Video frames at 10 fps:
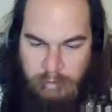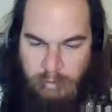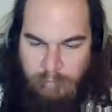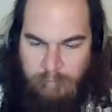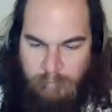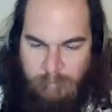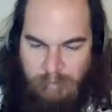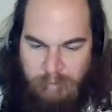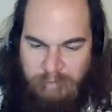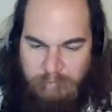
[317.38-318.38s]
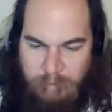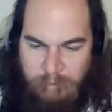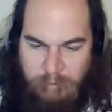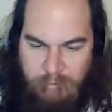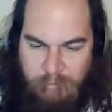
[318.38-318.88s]
of your mouth is
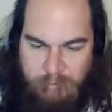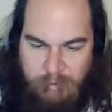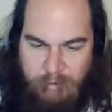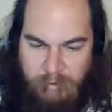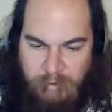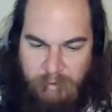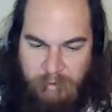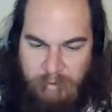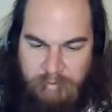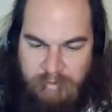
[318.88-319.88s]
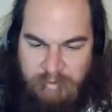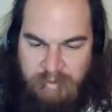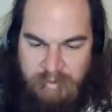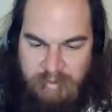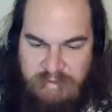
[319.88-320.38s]
better to me than
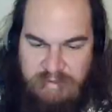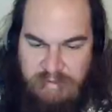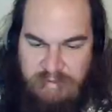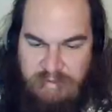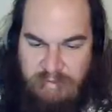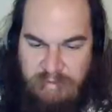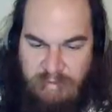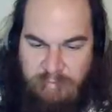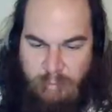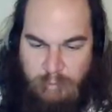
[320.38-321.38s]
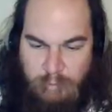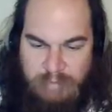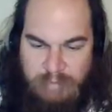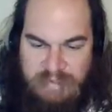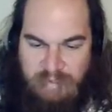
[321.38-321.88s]
thousands of gold and
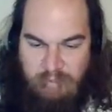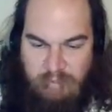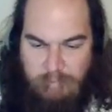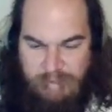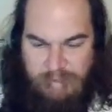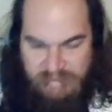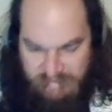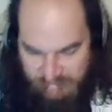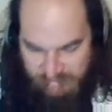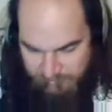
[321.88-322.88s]
silver pieces.